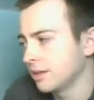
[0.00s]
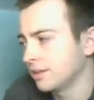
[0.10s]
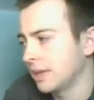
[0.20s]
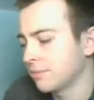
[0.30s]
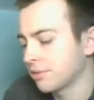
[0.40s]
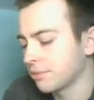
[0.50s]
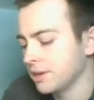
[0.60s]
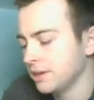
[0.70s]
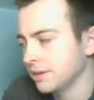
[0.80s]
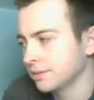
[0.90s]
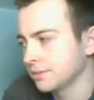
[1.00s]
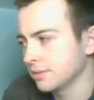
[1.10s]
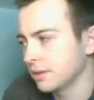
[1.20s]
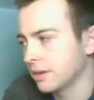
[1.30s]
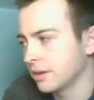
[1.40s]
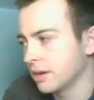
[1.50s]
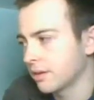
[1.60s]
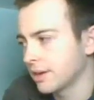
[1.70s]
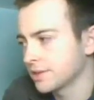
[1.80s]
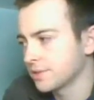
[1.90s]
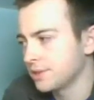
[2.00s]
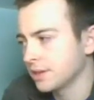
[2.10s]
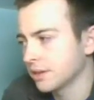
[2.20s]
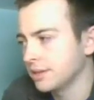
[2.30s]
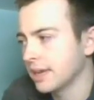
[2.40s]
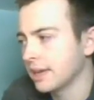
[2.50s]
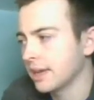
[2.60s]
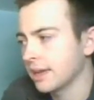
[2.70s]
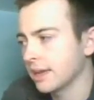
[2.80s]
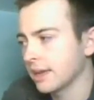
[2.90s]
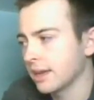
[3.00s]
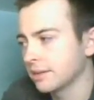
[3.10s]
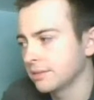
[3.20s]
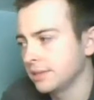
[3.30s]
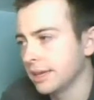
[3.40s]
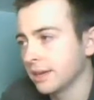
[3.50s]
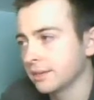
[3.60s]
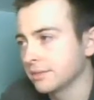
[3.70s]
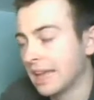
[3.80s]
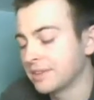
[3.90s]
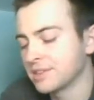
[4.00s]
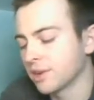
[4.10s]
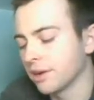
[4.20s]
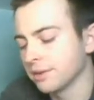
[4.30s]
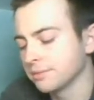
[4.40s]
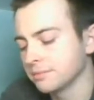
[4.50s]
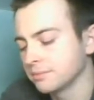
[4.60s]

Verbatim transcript: Game 3, RS versus Nico. Yeah. They haven't started.